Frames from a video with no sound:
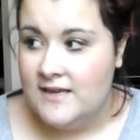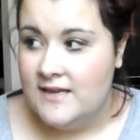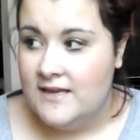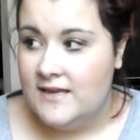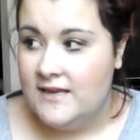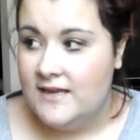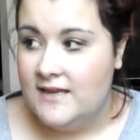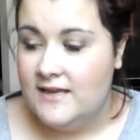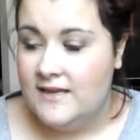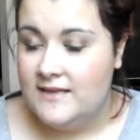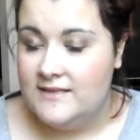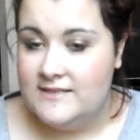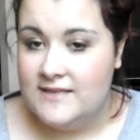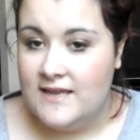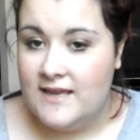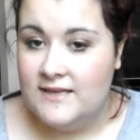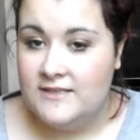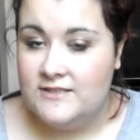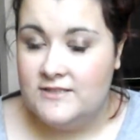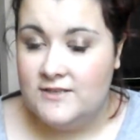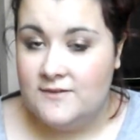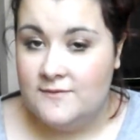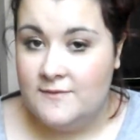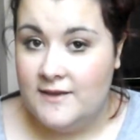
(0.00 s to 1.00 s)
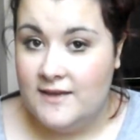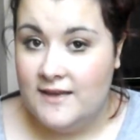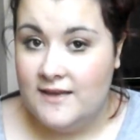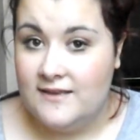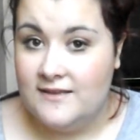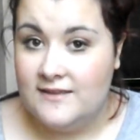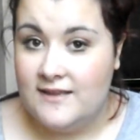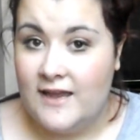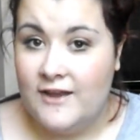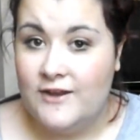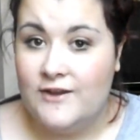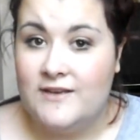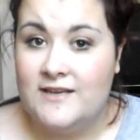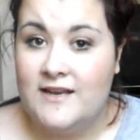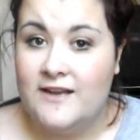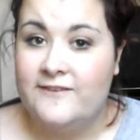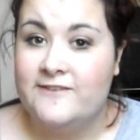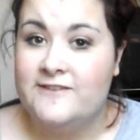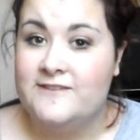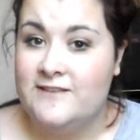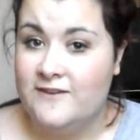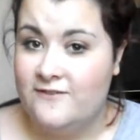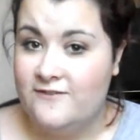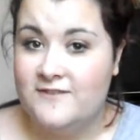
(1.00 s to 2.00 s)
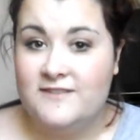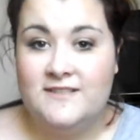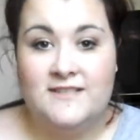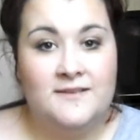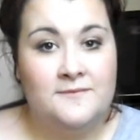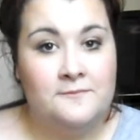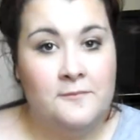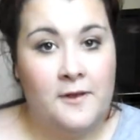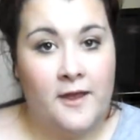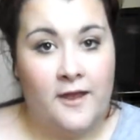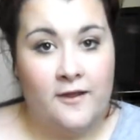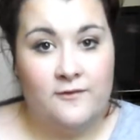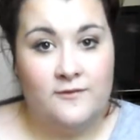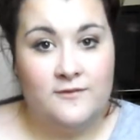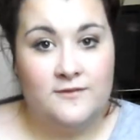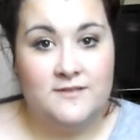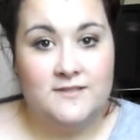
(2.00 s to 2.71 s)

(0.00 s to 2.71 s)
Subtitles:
he said to me that I could have £17